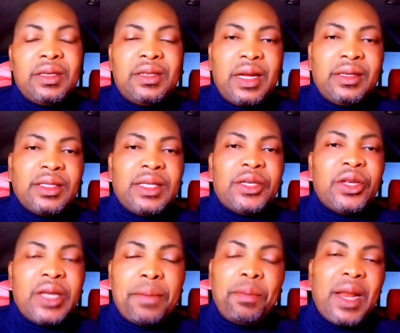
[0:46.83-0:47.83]
there is
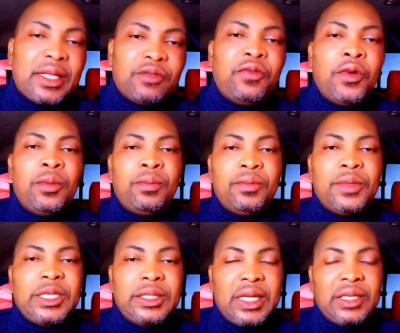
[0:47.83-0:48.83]
another platform
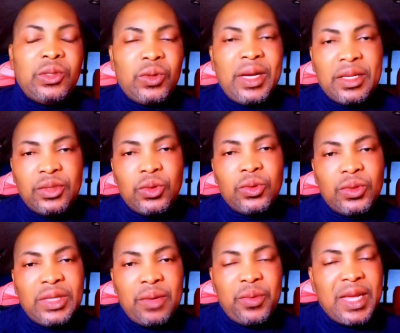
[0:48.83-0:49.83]
that you can
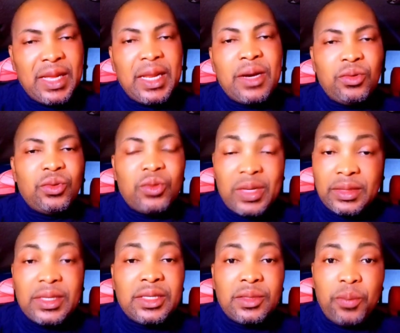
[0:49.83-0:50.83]
use and will allow you to
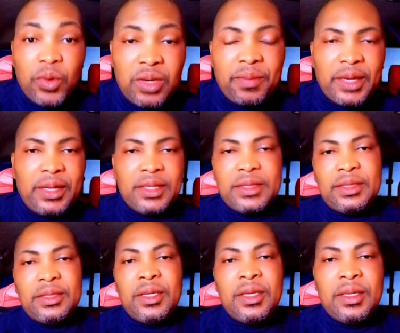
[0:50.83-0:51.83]
access
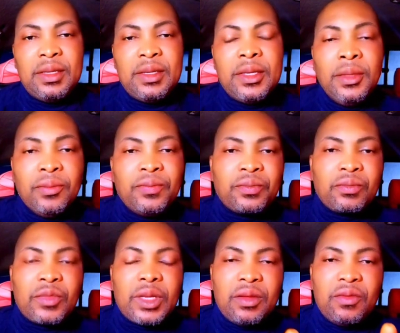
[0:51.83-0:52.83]
polymarkets.
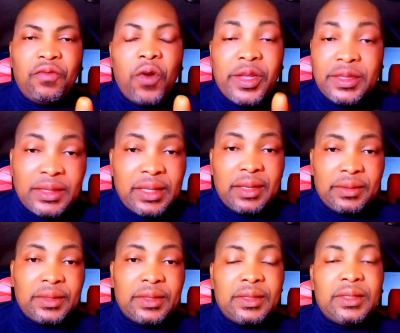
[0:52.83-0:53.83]
For
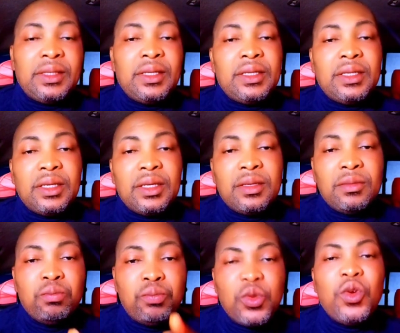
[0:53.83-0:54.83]
instance,
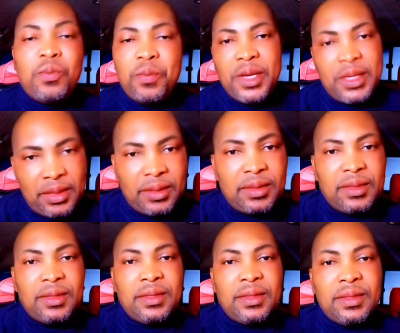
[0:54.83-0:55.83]
Bullpen.
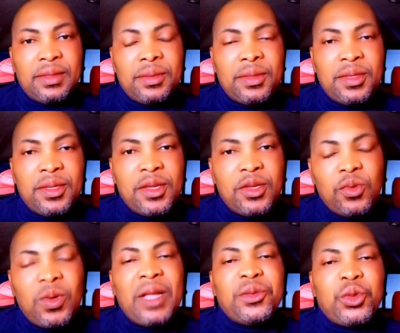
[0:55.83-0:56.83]
You
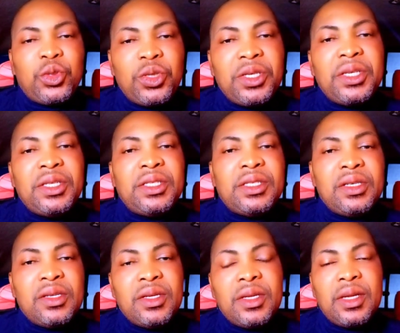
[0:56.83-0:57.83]
can trade
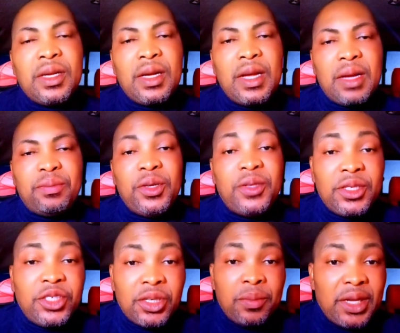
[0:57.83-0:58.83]
a
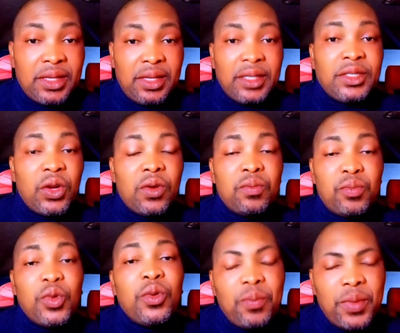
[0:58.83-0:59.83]
prediction market on
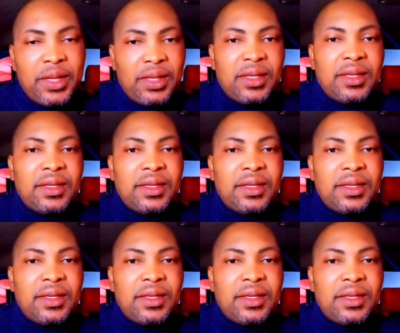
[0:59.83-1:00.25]
Bullpen.